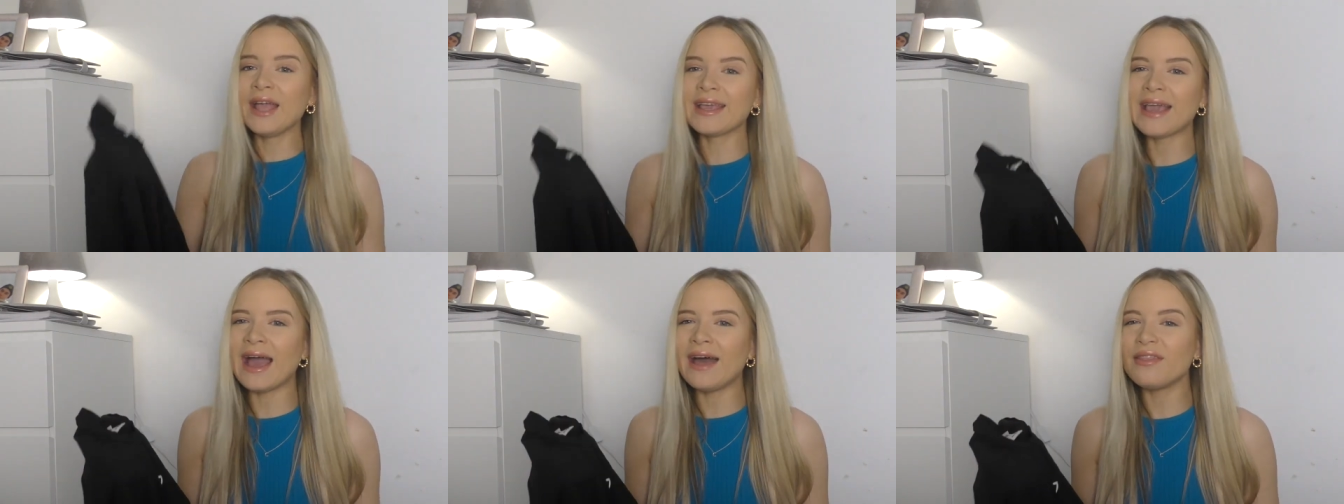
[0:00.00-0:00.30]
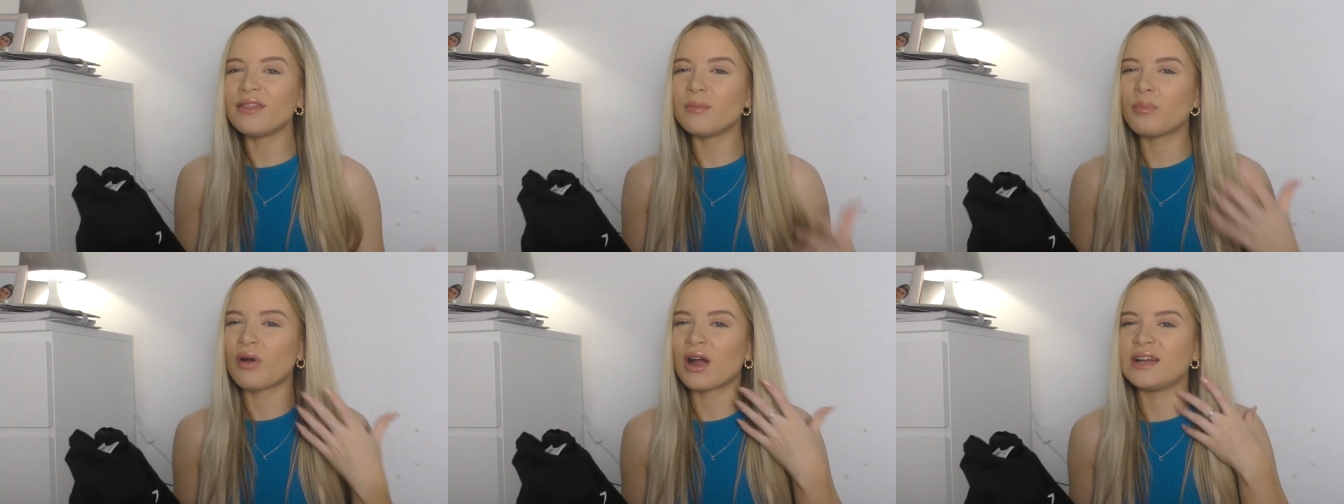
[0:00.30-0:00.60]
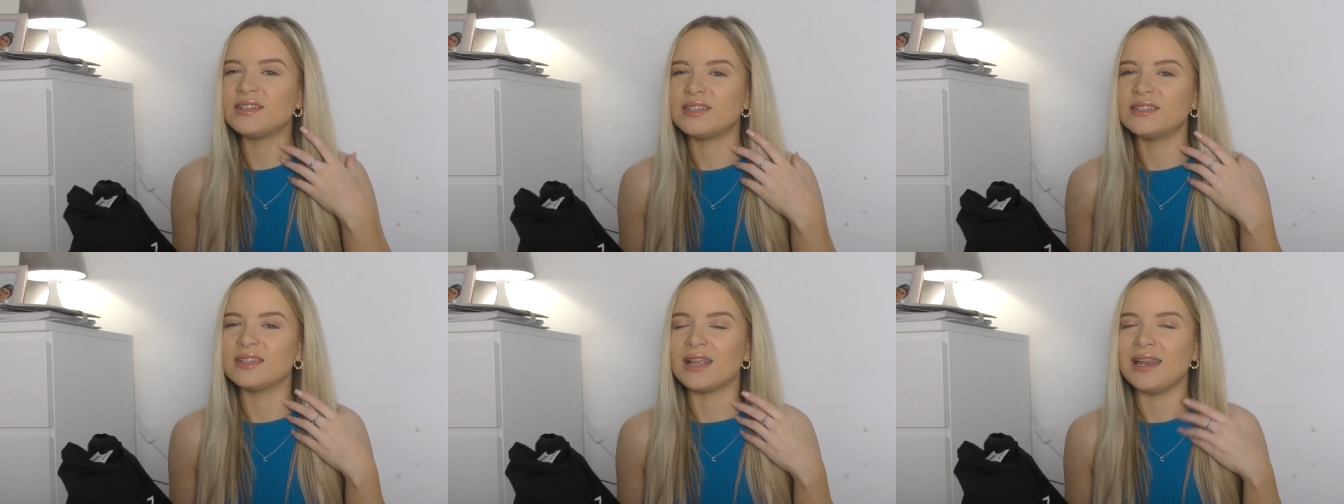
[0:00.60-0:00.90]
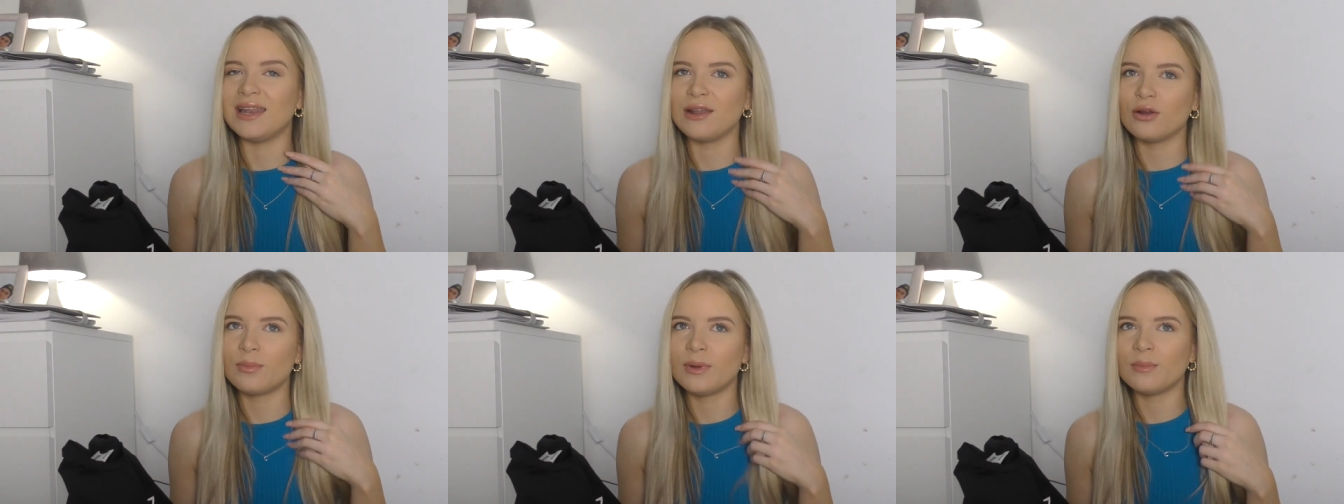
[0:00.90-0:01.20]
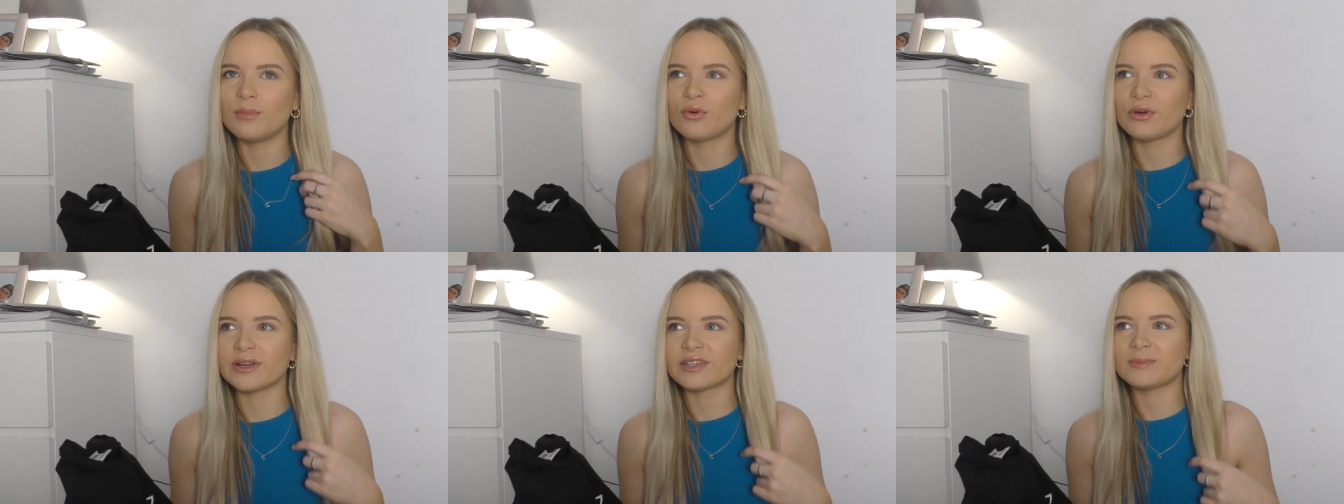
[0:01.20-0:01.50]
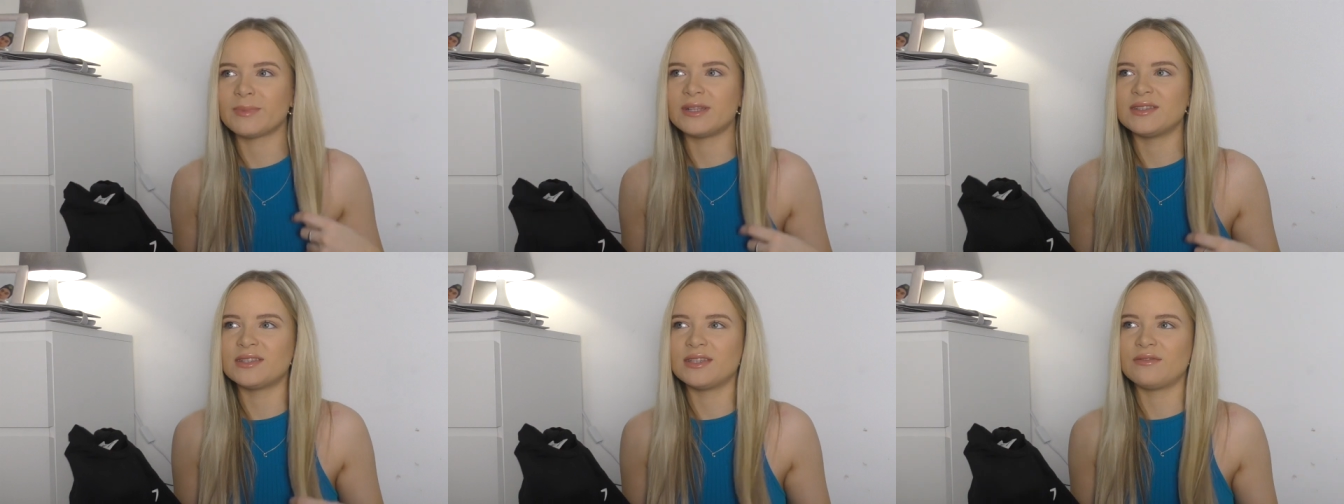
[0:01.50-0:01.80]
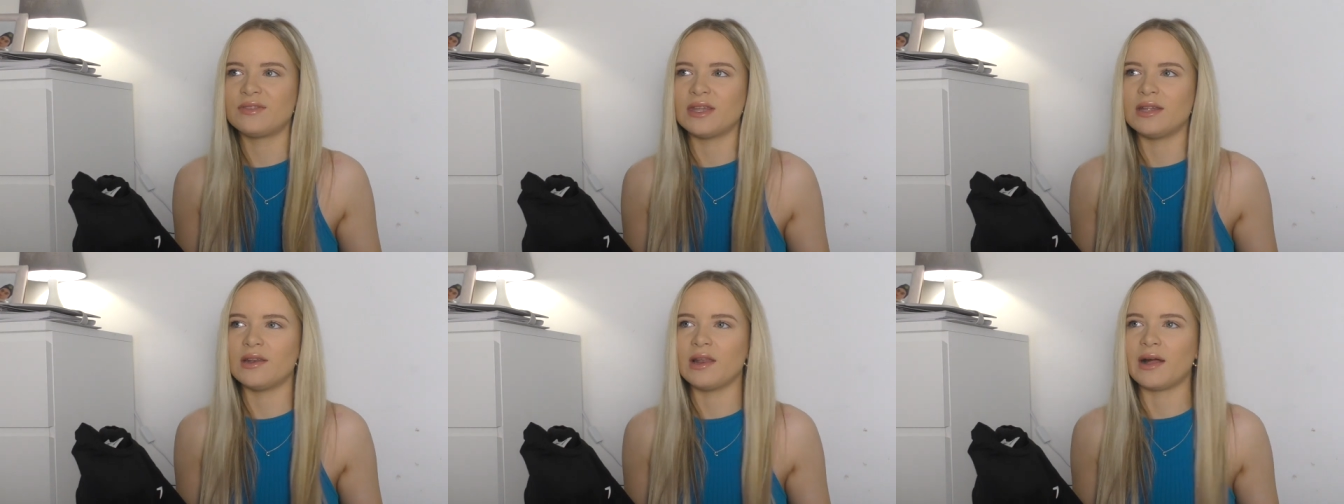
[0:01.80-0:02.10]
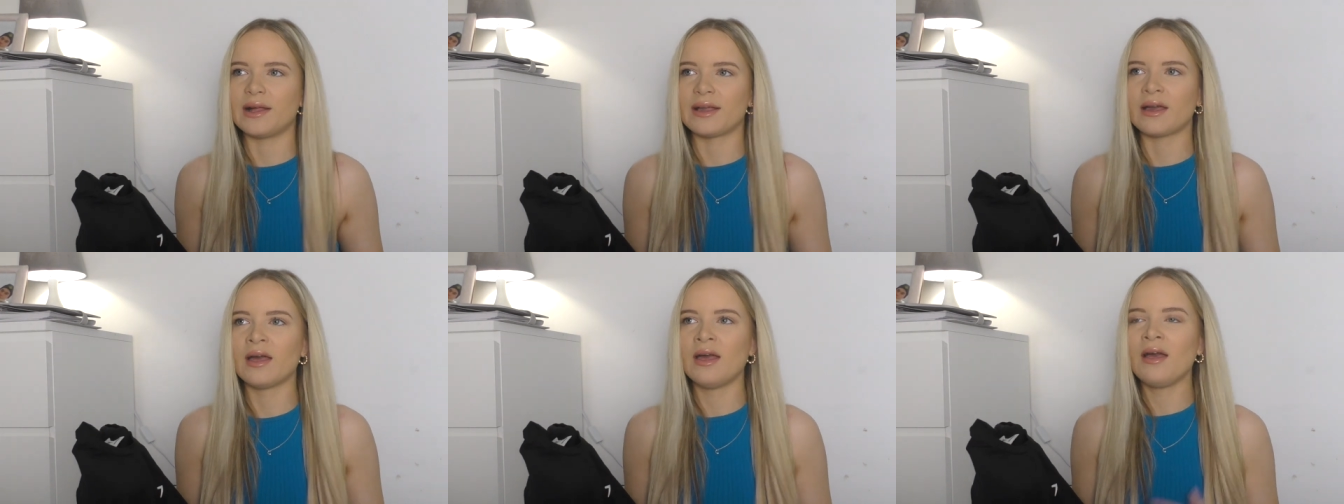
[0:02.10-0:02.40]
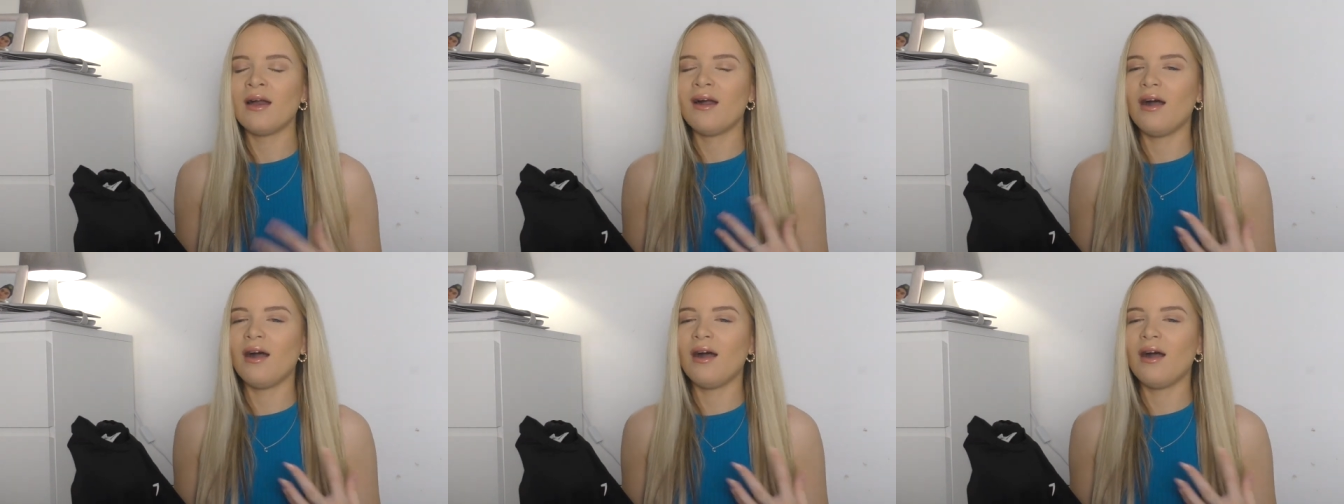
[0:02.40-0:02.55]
I get the price is a little bit more expensive than like